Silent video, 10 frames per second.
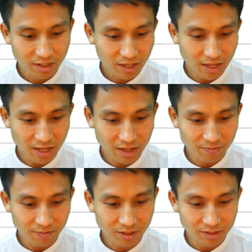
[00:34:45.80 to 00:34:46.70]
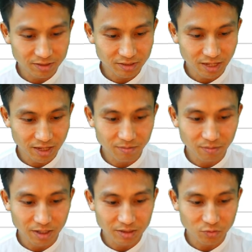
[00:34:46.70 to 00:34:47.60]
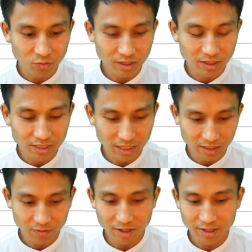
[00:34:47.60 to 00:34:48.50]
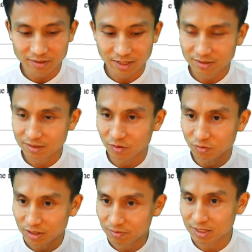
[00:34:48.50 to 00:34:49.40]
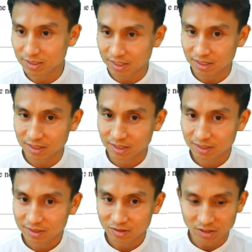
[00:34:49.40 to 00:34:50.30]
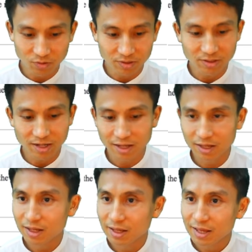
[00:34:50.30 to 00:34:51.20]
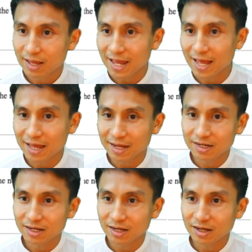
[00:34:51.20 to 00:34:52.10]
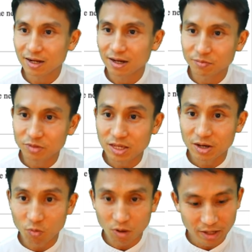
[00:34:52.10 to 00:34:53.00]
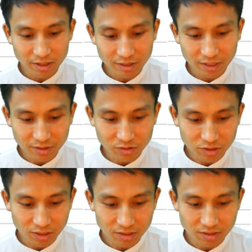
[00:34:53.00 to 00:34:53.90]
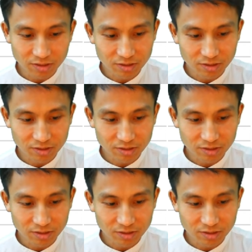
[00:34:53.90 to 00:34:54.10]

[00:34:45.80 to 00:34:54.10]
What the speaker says: A plus N minus 1D, right? That's arithmetic sequence there. And year 1 is just